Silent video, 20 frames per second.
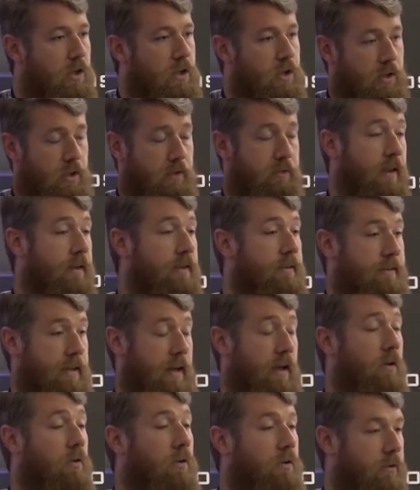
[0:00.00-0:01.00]
You can then
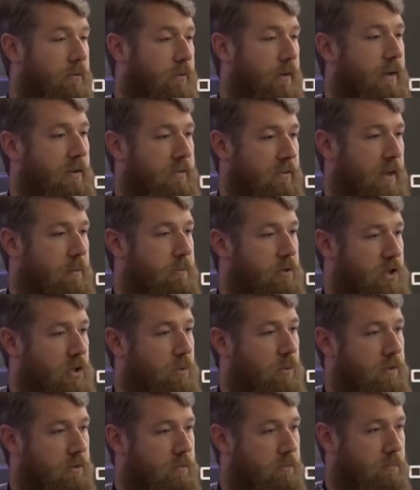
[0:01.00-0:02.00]
tell the finite state
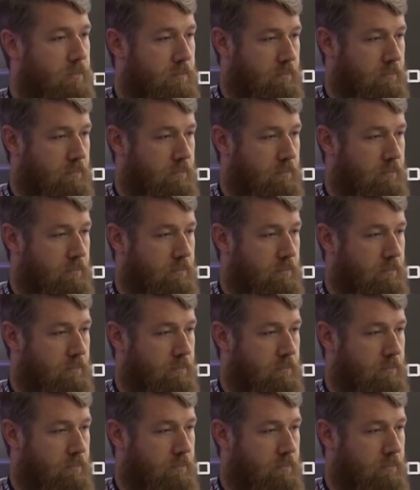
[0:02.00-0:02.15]
machine what,